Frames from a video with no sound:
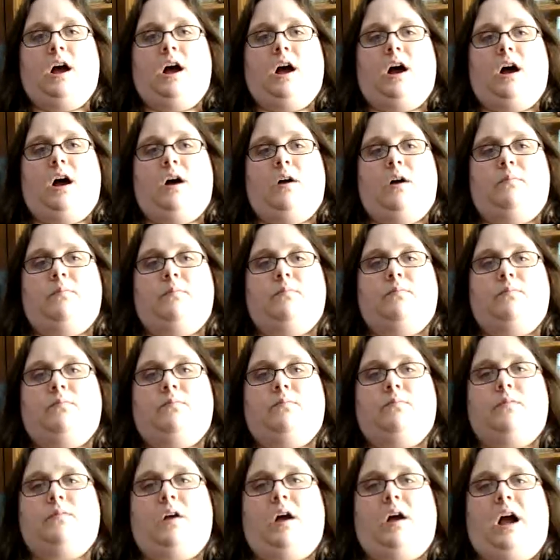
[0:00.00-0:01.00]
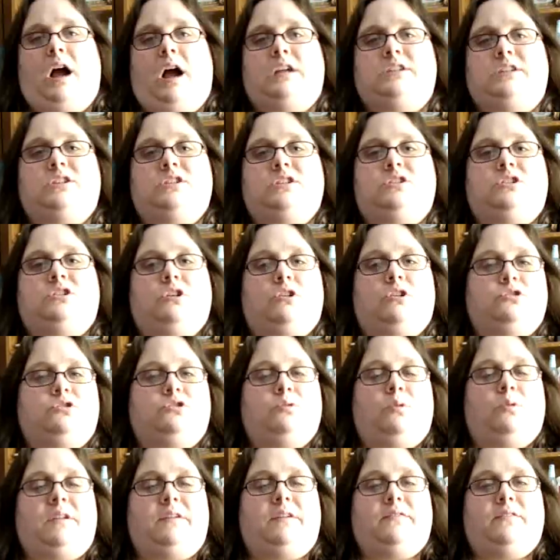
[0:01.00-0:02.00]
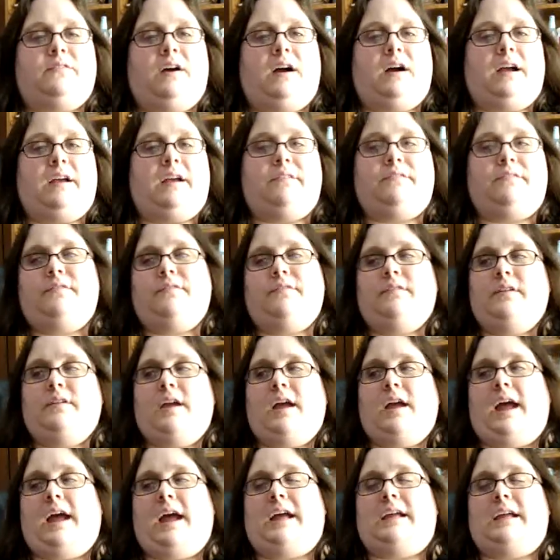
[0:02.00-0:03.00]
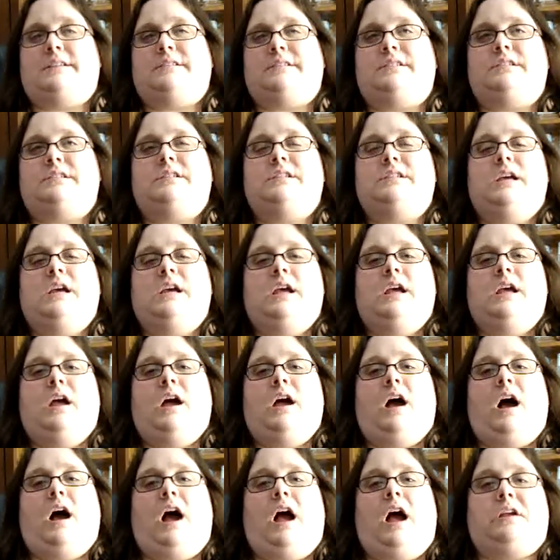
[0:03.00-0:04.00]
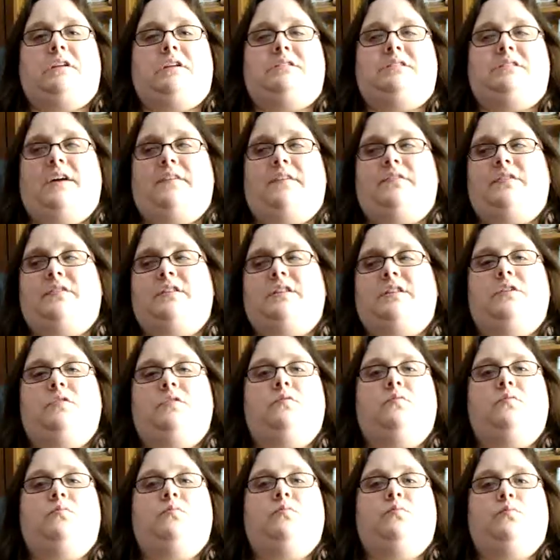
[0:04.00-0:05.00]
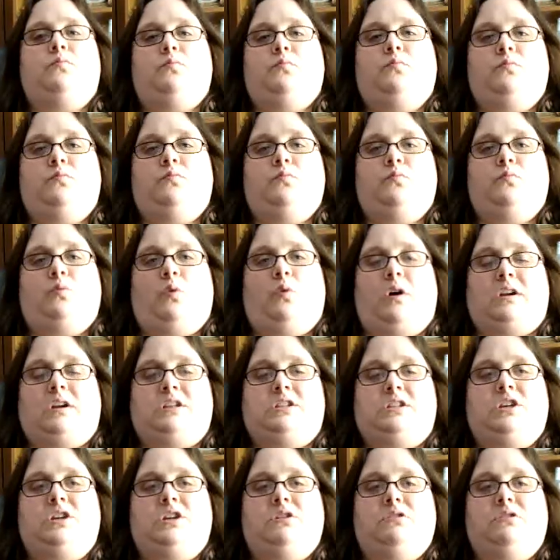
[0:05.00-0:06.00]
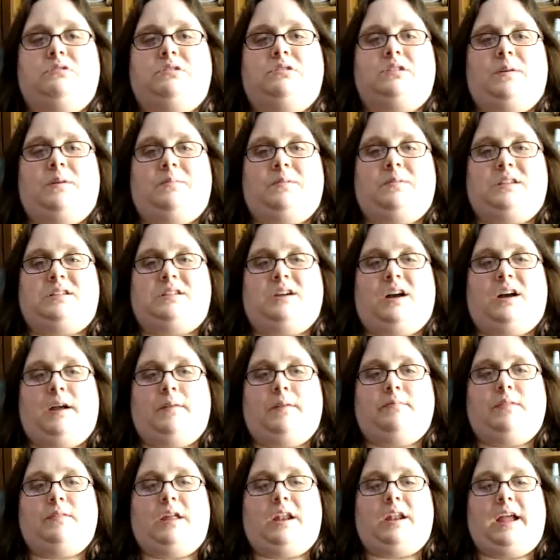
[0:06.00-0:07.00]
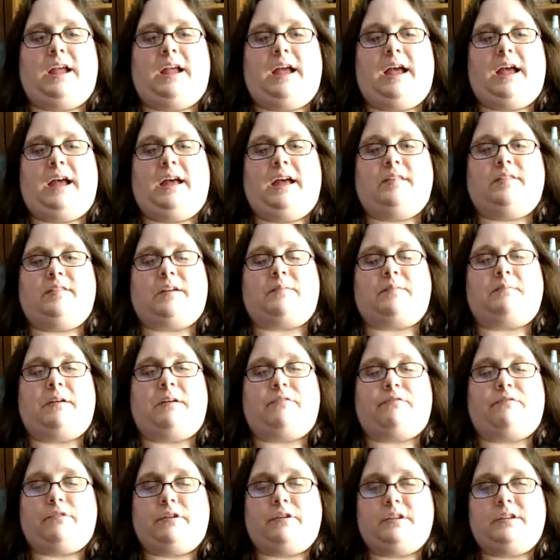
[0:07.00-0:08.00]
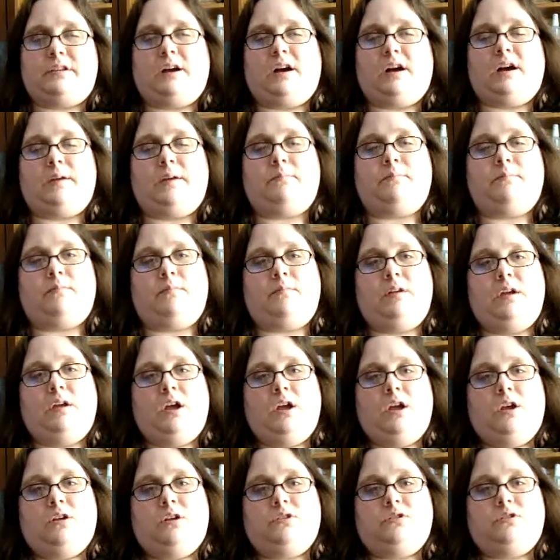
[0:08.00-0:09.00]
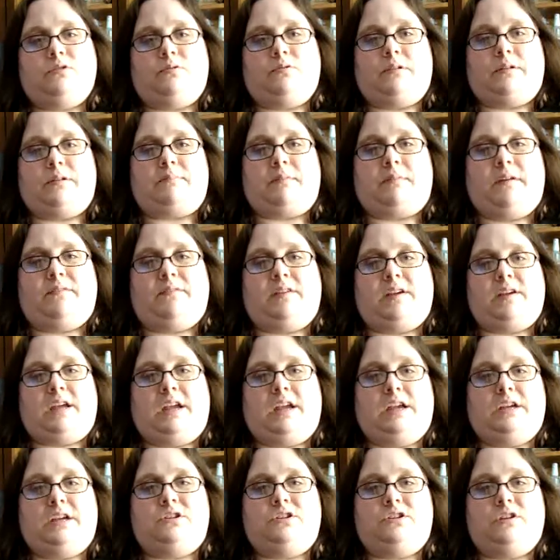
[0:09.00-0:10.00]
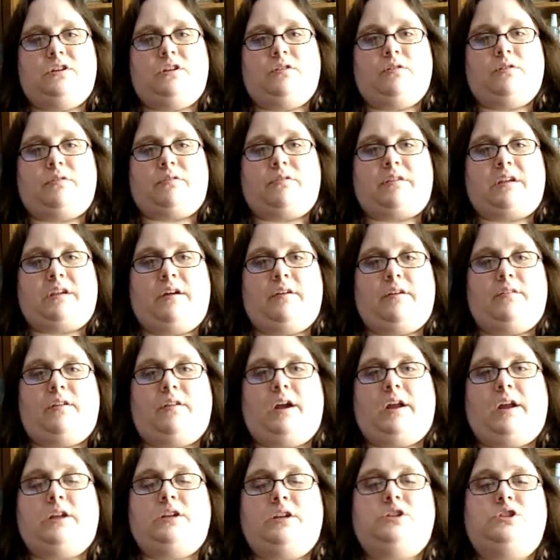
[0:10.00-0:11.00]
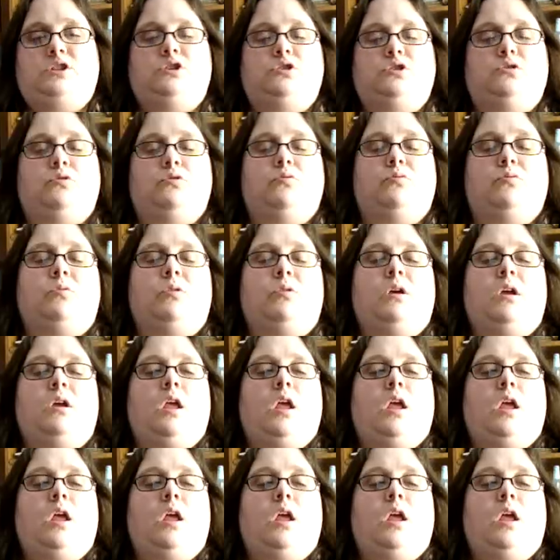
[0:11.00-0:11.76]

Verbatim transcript: Um, I just turned 25 and I definitely wanted to use some of the time that I had, like my free time during my vacation in North Carolina to